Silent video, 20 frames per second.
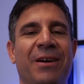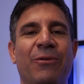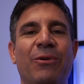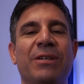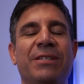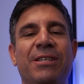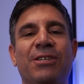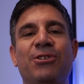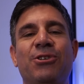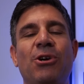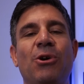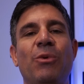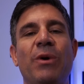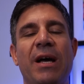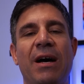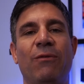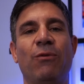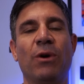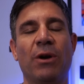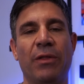rest assured we
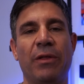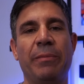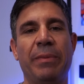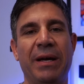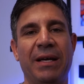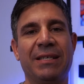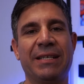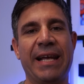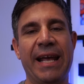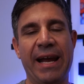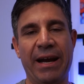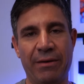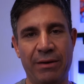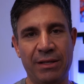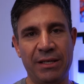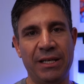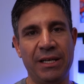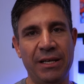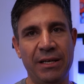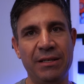have one of the best
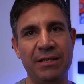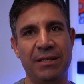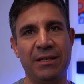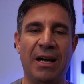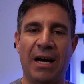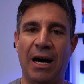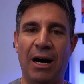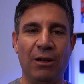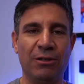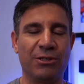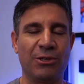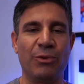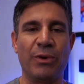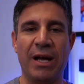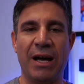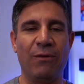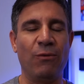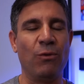guarantees. Also, we have